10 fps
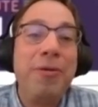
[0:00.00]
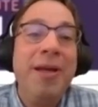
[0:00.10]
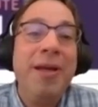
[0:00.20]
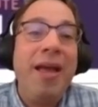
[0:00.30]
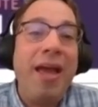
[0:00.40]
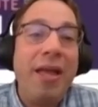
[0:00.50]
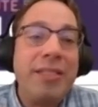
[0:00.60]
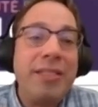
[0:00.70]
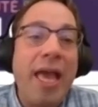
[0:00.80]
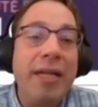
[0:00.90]
and scan
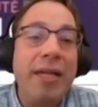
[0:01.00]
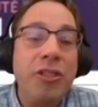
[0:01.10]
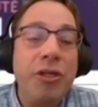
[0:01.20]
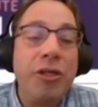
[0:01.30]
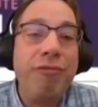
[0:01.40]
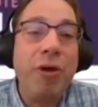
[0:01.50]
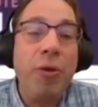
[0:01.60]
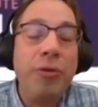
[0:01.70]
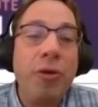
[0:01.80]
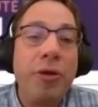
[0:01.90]
it into your phone or
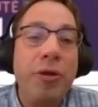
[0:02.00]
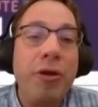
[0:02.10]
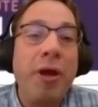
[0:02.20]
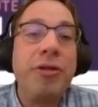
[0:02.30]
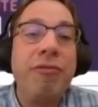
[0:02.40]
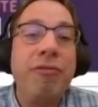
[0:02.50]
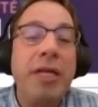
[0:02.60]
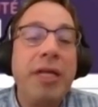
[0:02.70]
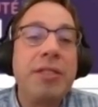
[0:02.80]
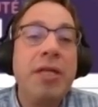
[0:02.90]
your other device,
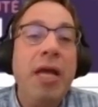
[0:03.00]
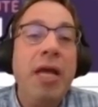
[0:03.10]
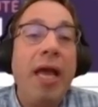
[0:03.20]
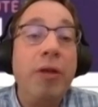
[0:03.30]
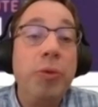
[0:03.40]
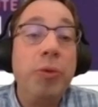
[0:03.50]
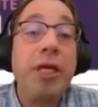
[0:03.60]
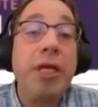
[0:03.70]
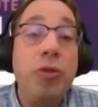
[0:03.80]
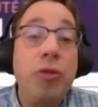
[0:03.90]
and it will take you to a
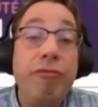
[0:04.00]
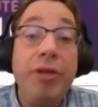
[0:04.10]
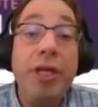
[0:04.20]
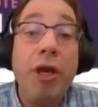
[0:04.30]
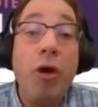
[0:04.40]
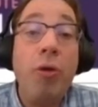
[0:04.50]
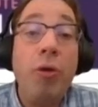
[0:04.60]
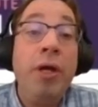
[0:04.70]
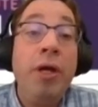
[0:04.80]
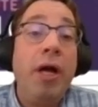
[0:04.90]
video
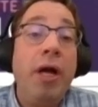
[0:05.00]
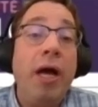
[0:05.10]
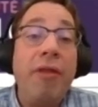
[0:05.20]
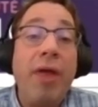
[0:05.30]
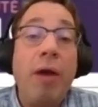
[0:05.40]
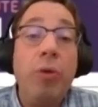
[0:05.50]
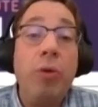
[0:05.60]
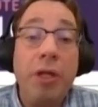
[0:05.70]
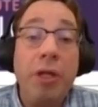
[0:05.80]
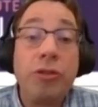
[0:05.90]
that will
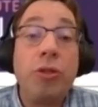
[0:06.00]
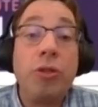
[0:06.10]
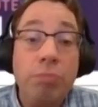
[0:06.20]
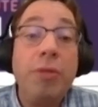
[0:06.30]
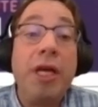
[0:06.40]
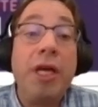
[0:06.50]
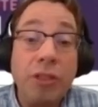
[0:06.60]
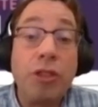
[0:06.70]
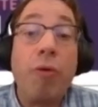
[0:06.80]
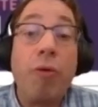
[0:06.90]
also, it does a great
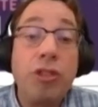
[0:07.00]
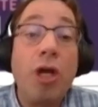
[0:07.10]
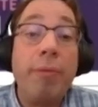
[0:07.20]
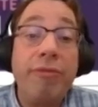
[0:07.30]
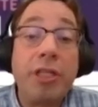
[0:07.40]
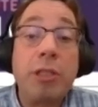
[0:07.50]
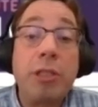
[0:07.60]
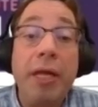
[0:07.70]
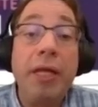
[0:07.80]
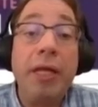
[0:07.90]
job of explaining
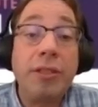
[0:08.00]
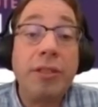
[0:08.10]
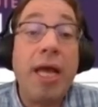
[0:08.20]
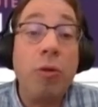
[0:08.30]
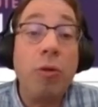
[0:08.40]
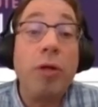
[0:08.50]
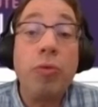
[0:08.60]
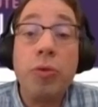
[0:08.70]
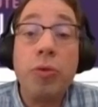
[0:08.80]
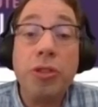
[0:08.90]
exactly what rules
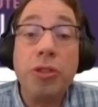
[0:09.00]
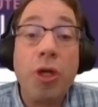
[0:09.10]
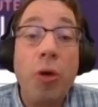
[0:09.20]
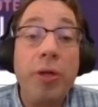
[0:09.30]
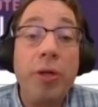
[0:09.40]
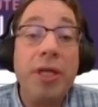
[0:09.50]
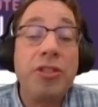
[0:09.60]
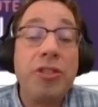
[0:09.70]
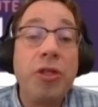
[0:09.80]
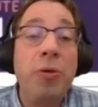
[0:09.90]
as code is. So
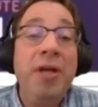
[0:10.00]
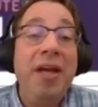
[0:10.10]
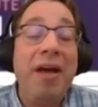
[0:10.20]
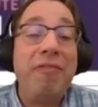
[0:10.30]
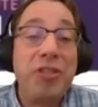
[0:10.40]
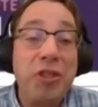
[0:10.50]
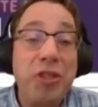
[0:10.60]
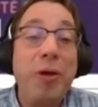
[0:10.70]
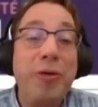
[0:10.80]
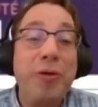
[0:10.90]
if you're still wondering
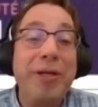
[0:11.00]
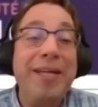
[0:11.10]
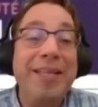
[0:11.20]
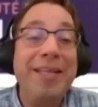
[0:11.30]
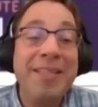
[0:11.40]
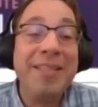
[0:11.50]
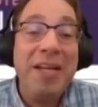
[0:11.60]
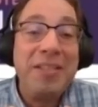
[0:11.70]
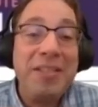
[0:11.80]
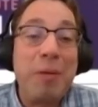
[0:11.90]
what it is, take a
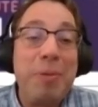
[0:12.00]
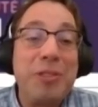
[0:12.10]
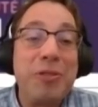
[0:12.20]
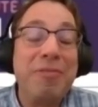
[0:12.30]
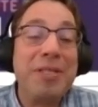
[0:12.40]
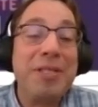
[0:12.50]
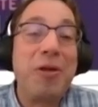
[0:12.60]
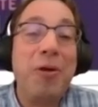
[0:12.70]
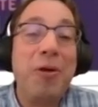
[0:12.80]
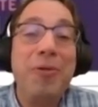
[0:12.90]
picture of this code.